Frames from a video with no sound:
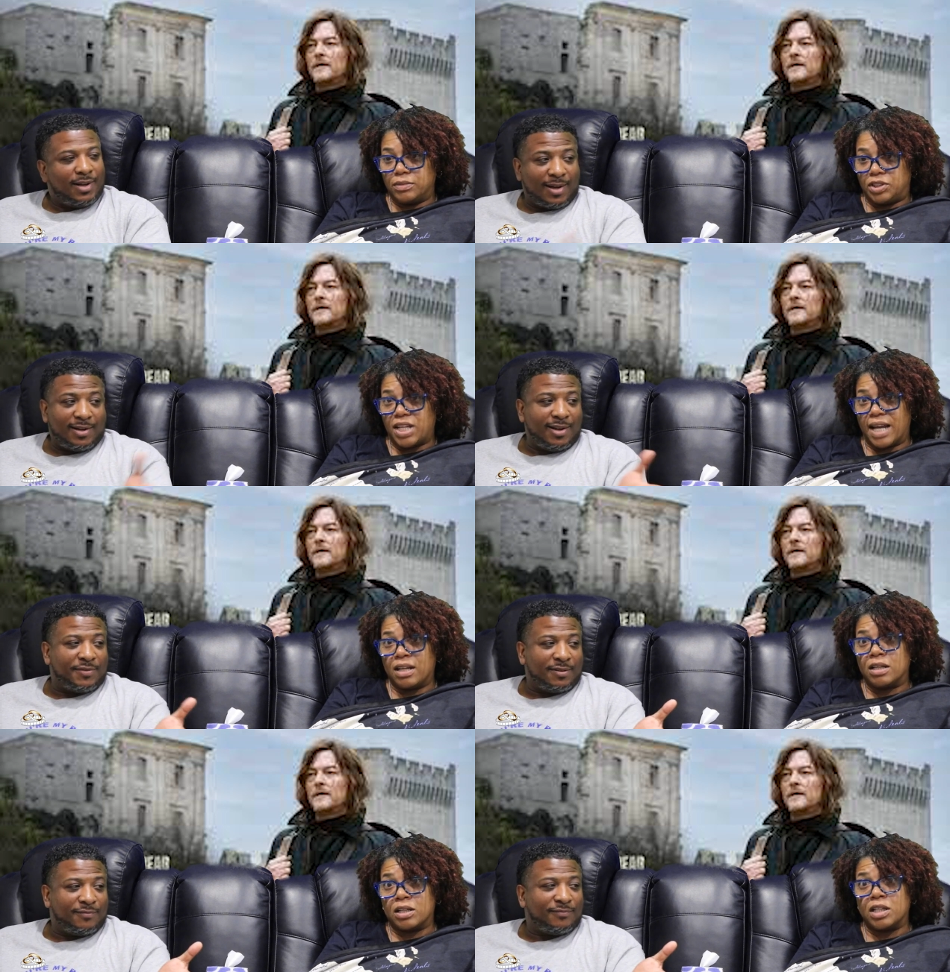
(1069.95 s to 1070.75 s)
Speaker 1: She had it
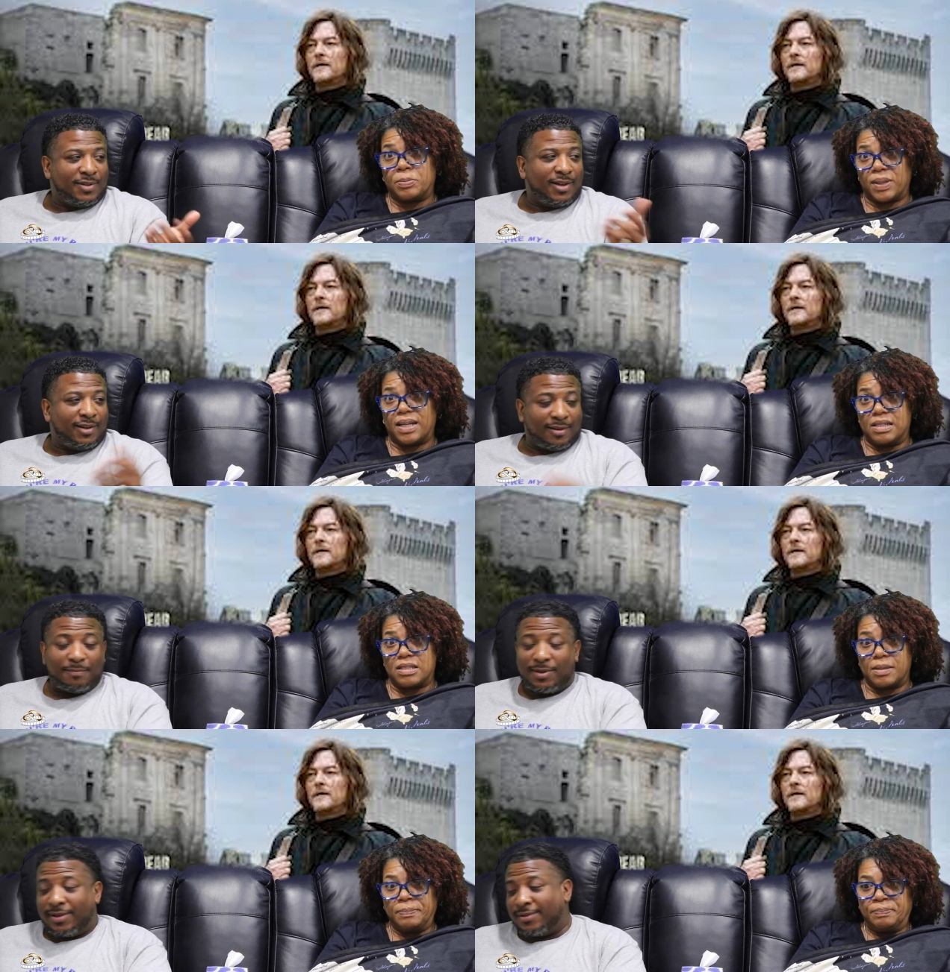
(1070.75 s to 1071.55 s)
in a good yeah, place.
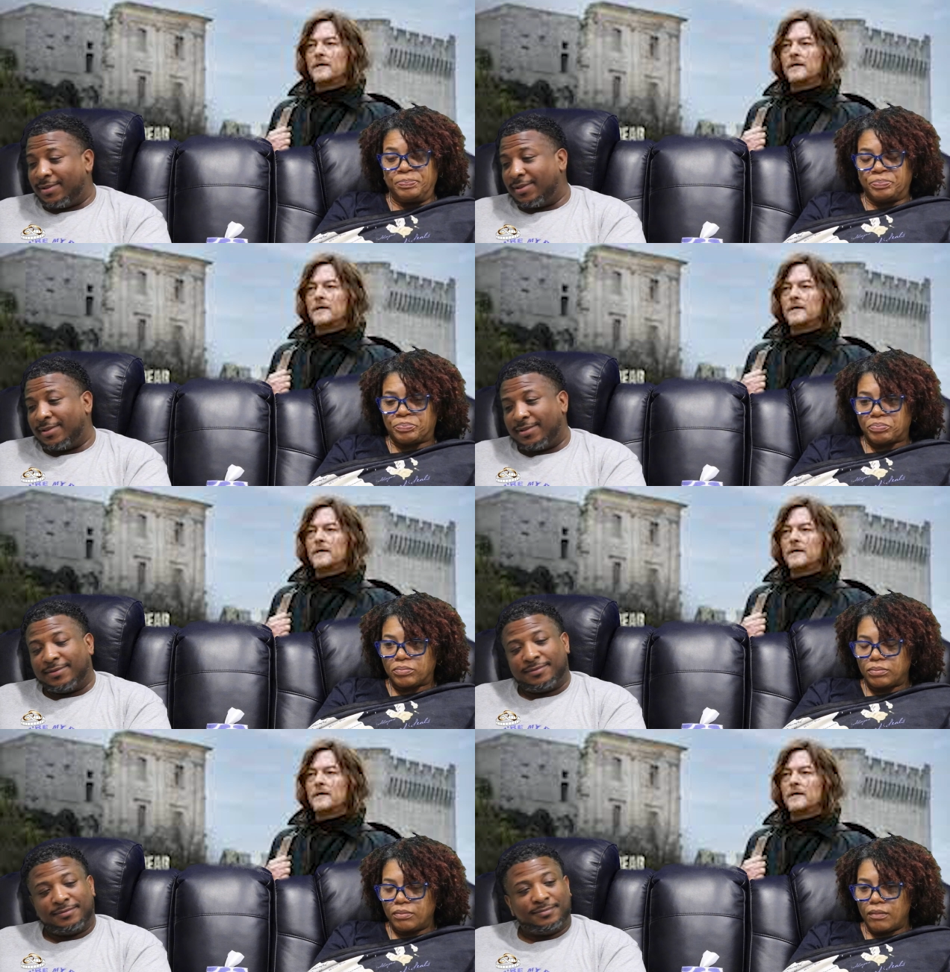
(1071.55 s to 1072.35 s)
Good place,
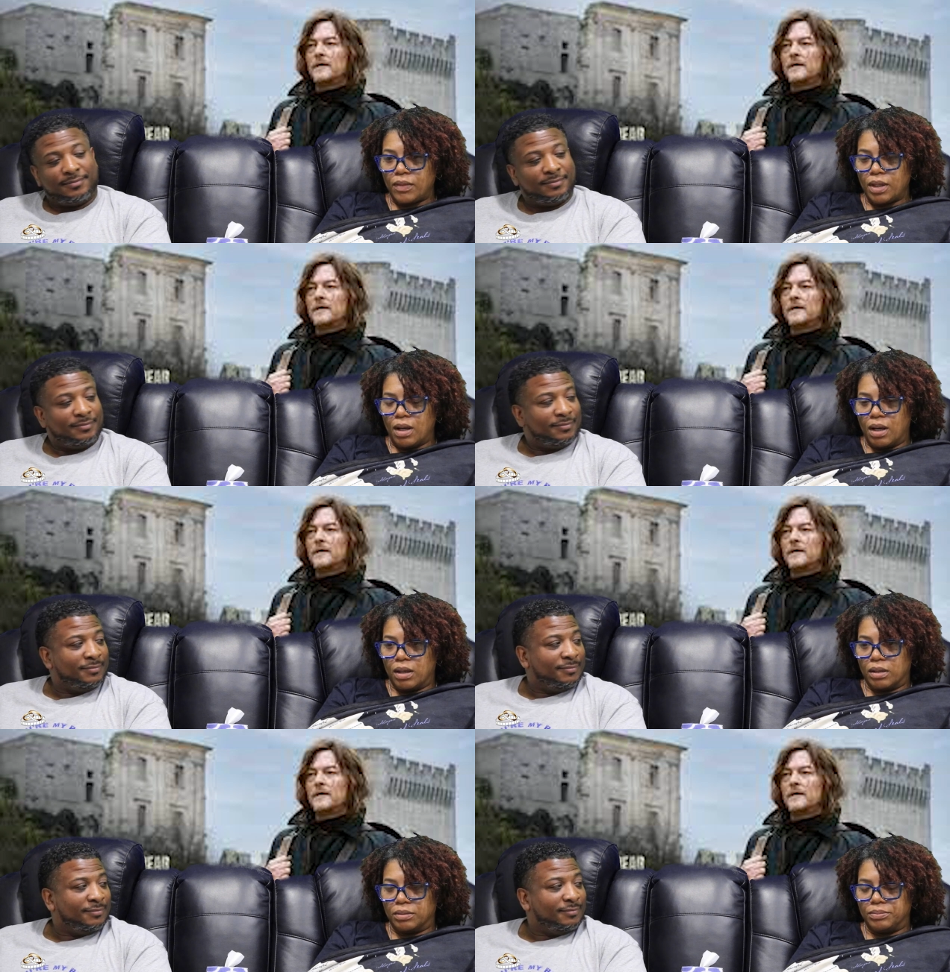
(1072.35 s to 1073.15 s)

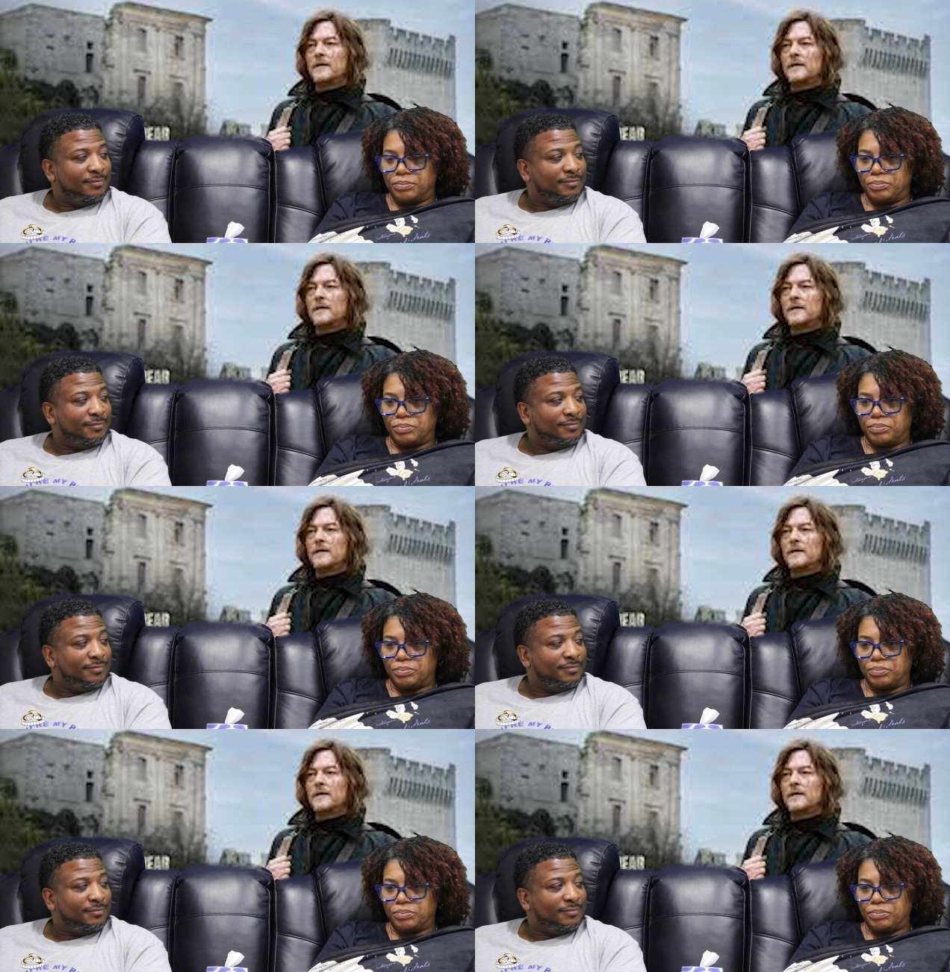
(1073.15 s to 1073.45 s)
yeah. Um,